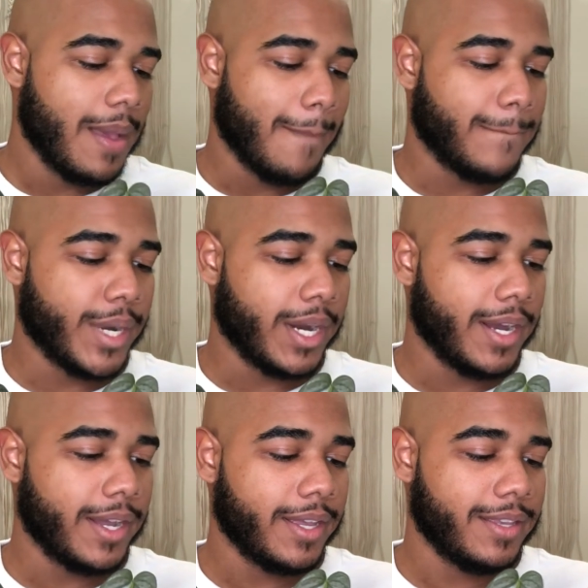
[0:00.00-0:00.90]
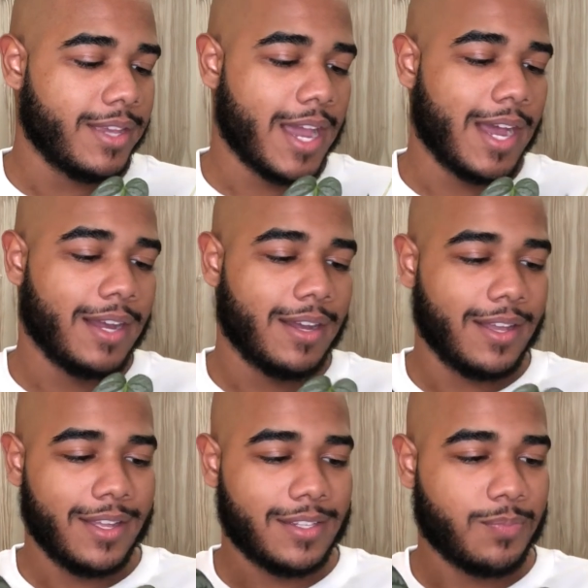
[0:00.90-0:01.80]
But yeah,
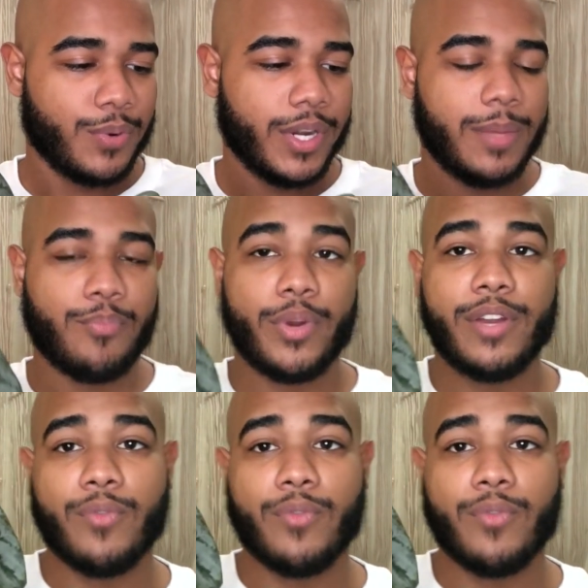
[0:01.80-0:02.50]
it's pretty